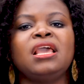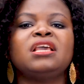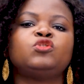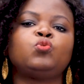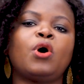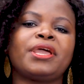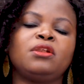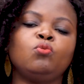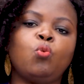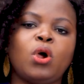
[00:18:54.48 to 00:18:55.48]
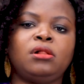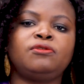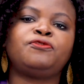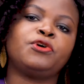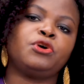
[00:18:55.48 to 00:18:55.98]
is working well
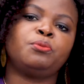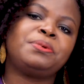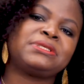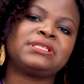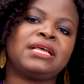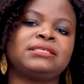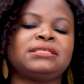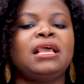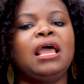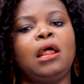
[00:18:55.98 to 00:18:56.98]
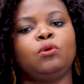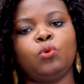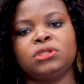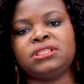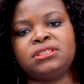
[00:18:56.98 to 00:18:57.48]
for your business and
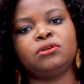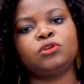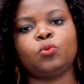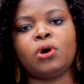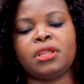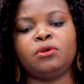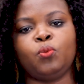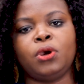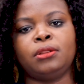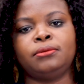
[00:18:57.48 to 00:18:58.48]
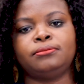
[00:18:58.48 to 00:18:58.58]
what is not working well.